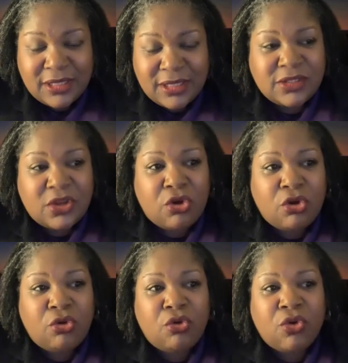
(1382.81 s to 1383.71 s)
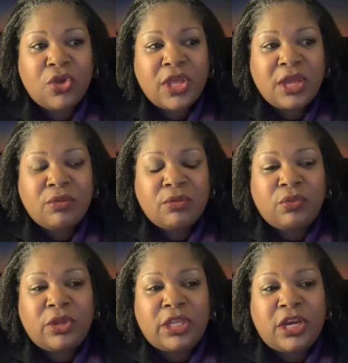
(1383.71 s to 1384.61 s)
So
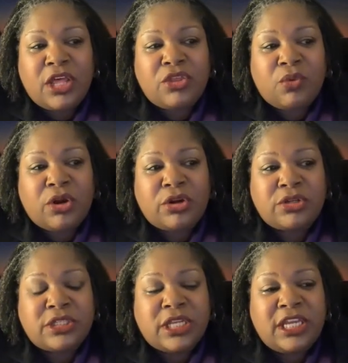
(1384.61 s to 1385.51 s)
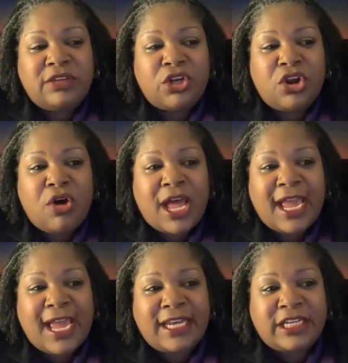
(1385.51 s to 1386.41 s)
in other words, even though I
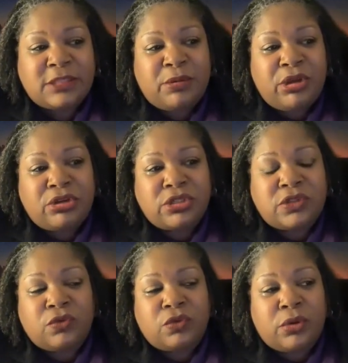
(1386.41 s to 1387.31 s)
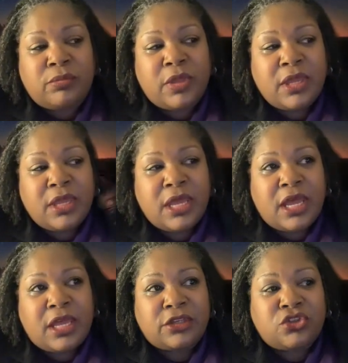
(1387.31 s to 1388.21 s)
had experience from
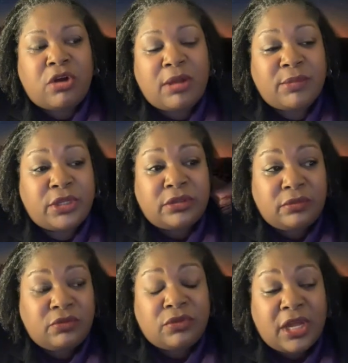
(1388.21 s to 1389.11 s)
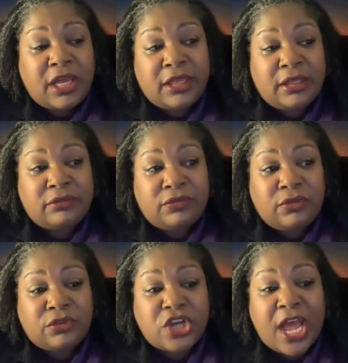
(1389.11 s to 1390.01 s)
trauma
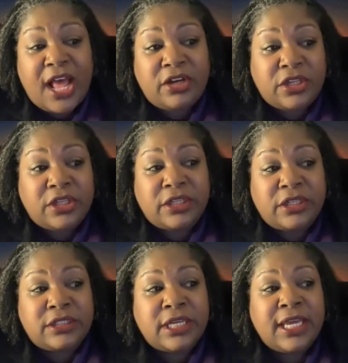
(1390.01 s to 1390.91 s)
childhood,